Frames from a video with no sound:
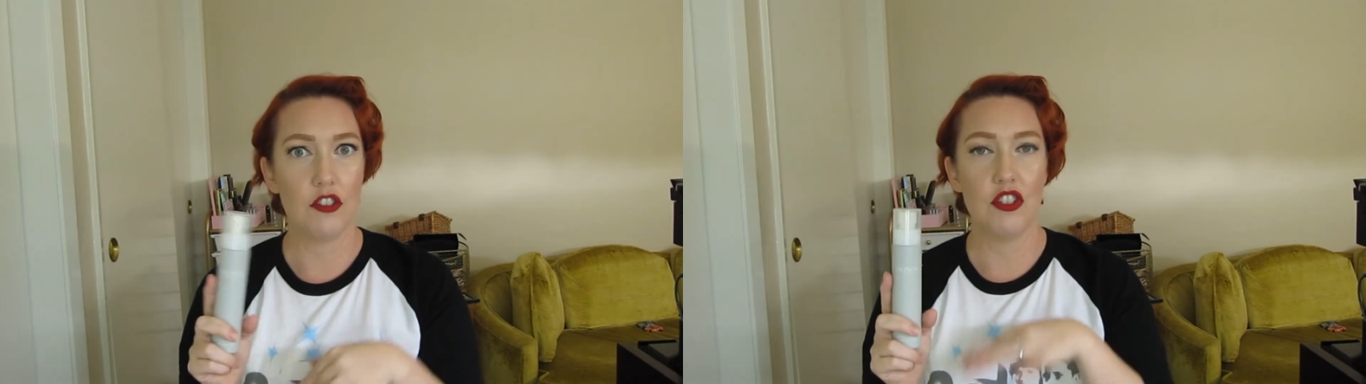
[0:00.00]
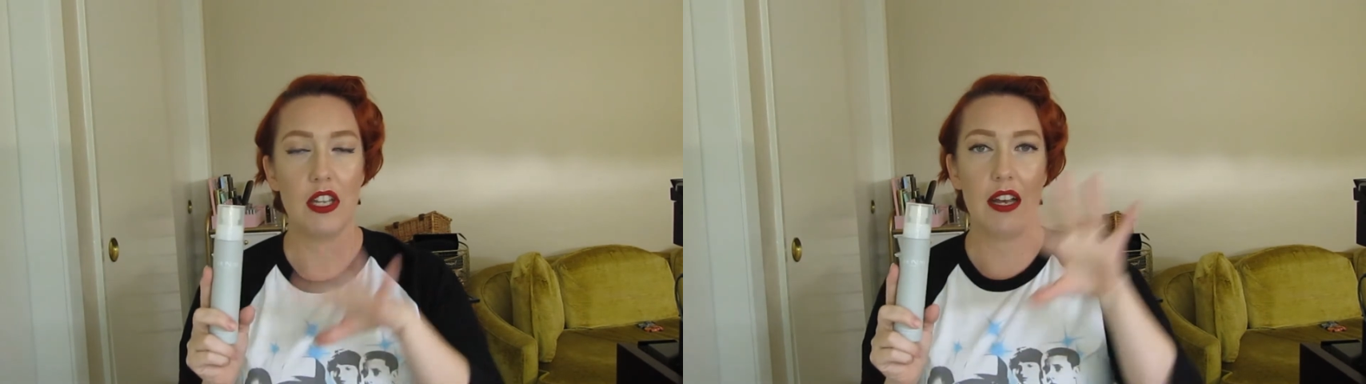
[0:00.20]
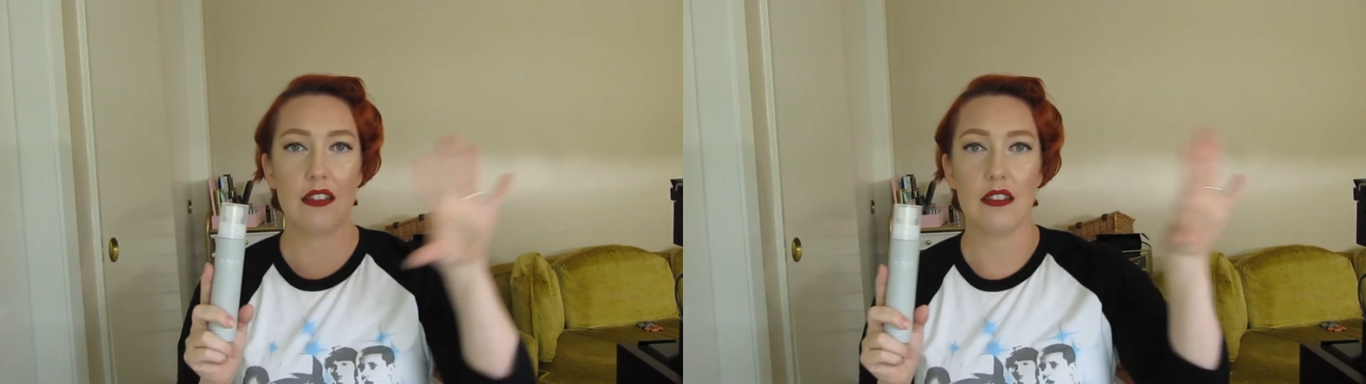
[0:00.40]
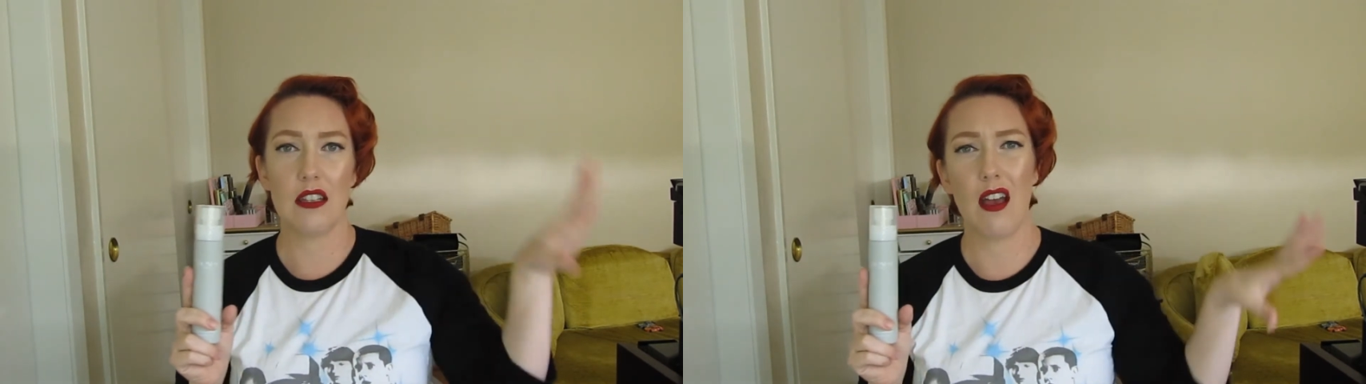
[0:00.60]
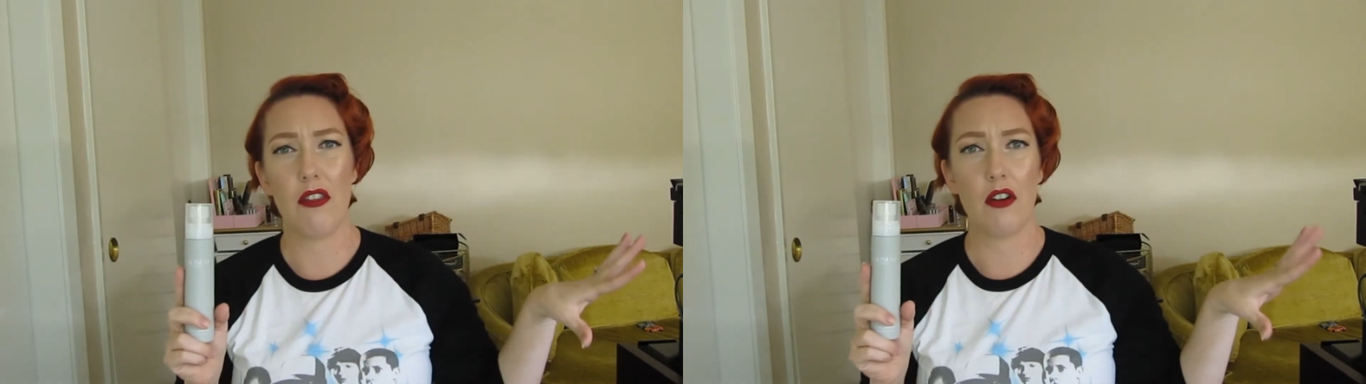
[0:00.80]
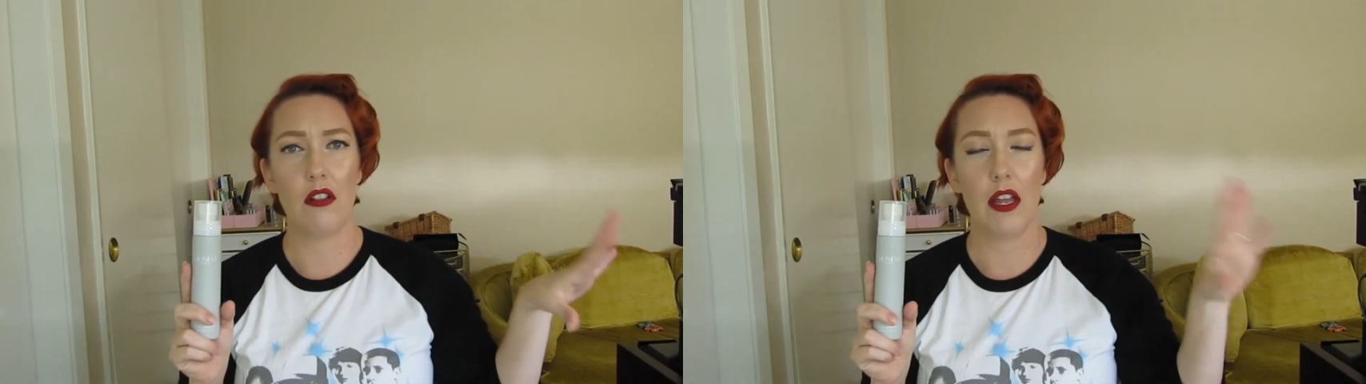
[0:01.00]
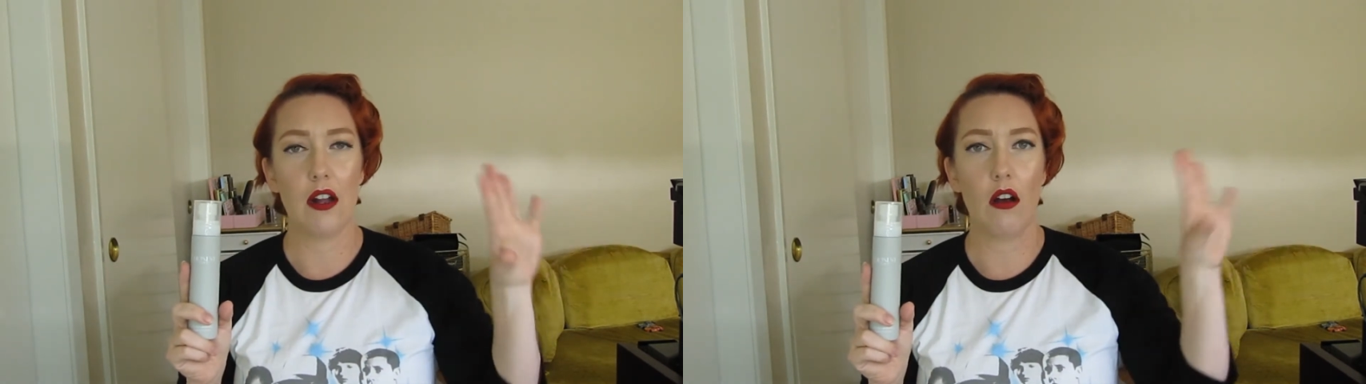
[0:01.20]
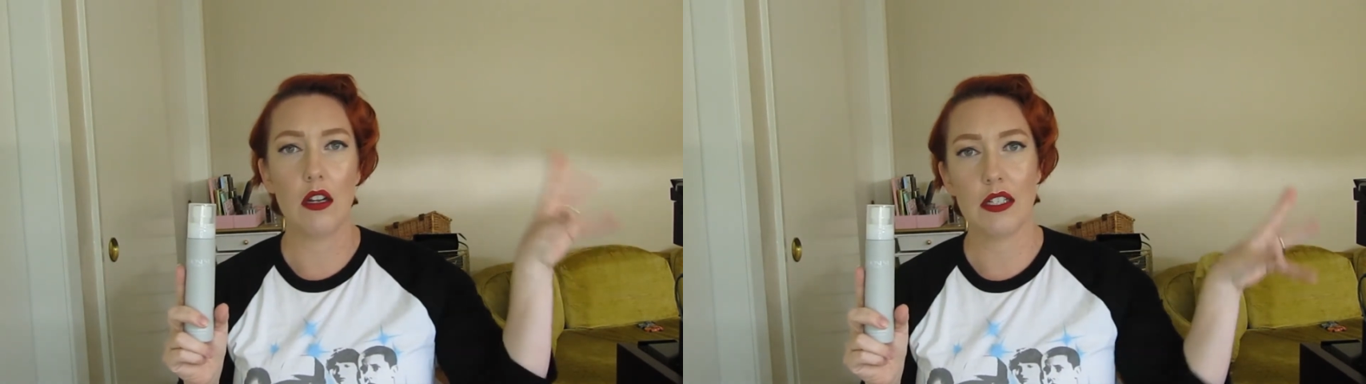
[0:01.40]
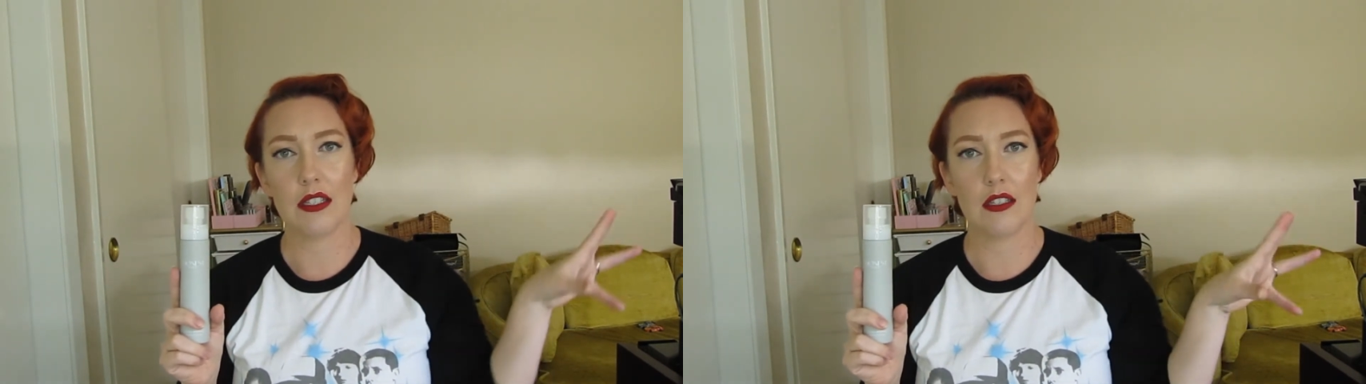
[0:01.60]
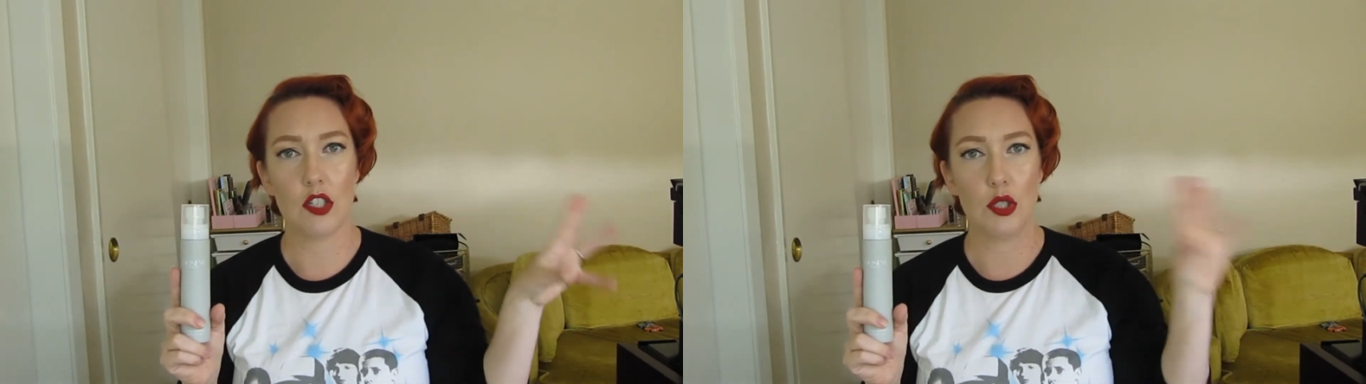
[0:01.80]
She has the other like
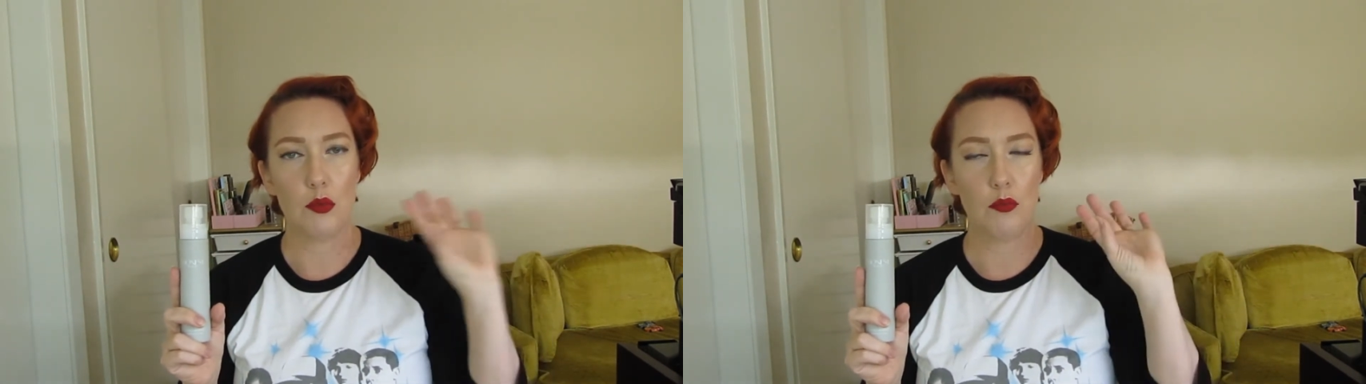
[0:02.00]
Honest